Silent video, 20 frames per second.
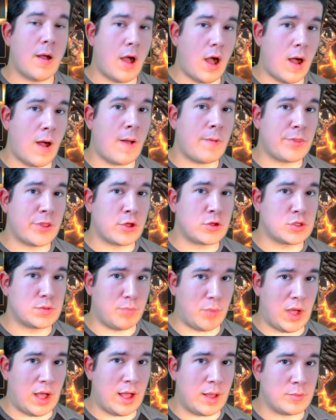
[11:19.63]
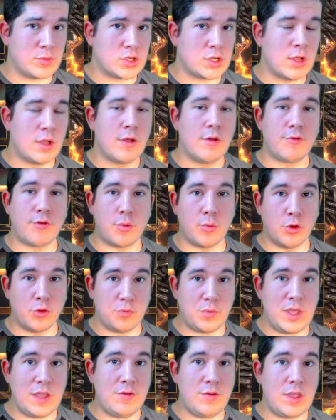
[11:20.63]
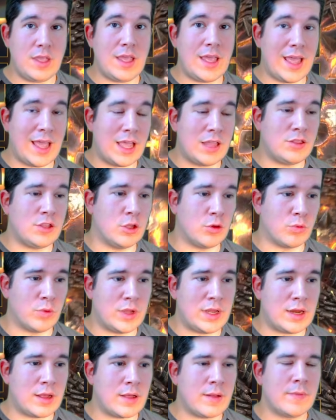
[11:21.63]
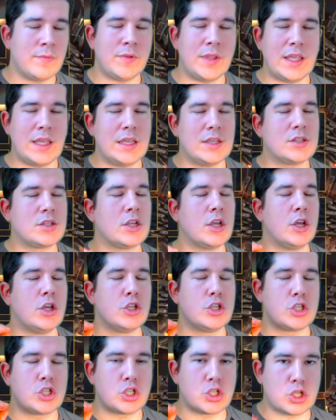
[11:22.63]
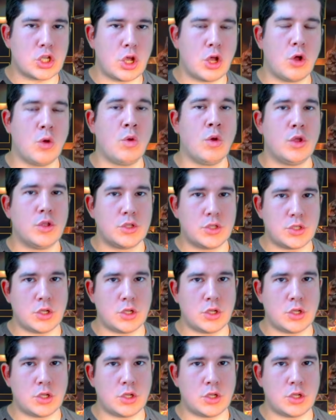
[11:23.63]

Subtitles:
on those bombs for both PvE and the arena is so